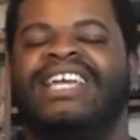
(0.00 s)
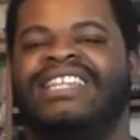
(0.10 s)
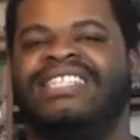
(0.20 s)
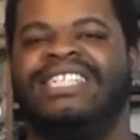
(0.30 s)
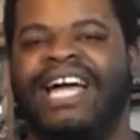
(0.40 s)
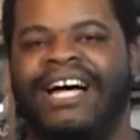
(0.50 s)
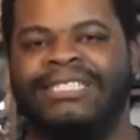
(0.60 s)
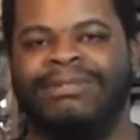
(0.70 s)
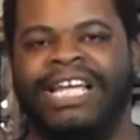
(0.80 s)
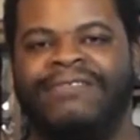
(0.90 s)
the
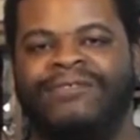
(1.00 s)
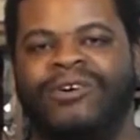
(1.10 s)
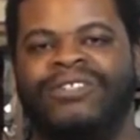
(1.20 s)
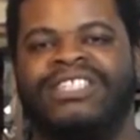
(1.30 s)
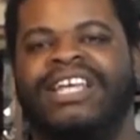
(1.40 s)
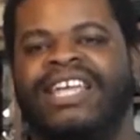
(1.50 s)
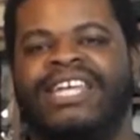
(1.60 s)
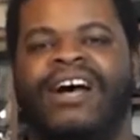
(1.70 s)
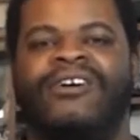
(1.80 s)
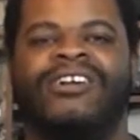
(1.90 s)
Child's Play folks
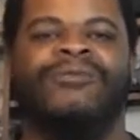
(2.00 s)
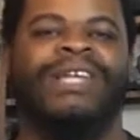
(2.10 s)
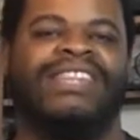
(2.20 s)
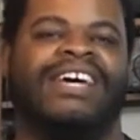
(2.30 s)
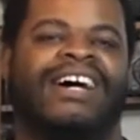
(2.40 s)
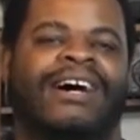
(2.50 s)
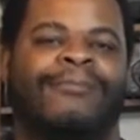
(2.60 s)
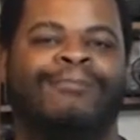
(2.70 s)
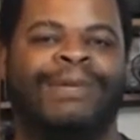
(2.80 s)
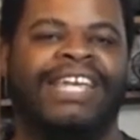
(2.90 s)
countered with
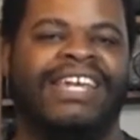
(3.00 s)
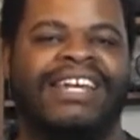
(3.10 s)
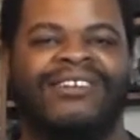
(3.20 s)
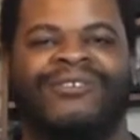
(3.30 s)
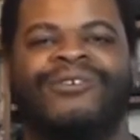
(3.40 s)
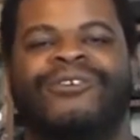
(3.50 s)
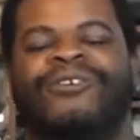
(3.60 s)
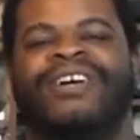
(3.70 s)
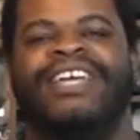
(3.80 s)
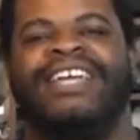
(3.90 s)
a mean,
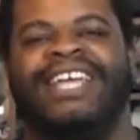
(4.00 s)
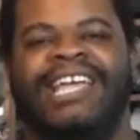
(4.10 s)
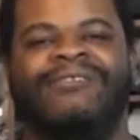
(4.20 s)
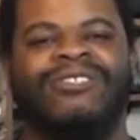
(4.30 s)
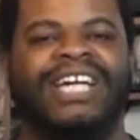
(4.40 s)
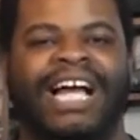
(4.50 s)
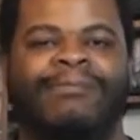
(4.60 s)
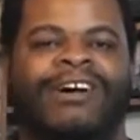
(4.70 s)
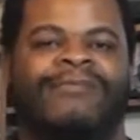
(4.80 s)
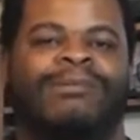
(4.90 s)
cruel, evil
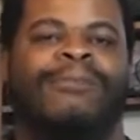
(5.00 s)
type of